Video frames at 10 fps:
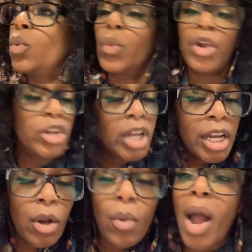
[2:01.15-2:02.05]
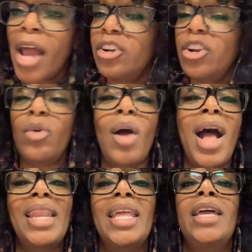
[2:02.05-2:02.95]
Where are you going to go? I don't know.
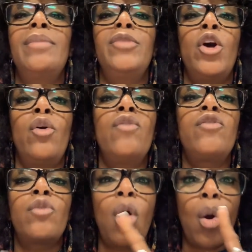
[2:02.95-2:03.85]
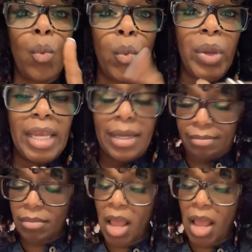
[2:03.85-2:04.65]
I let him know for a week.